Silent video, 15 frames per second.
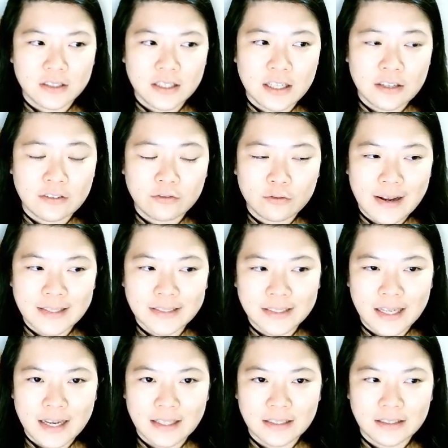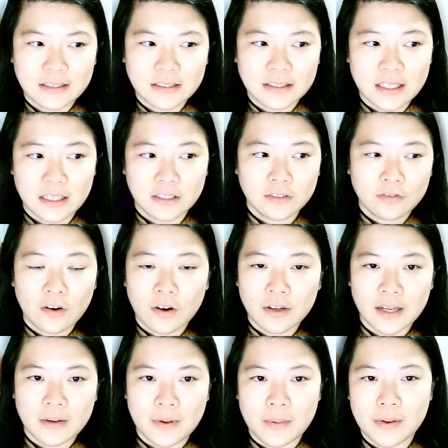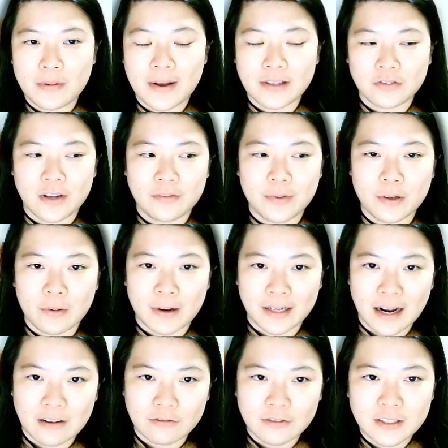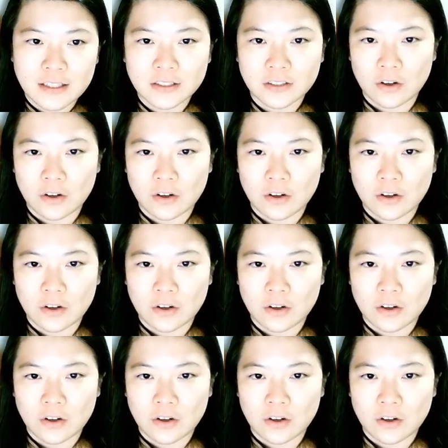if West had 6-4, then maybe West would have bid 1 heart first,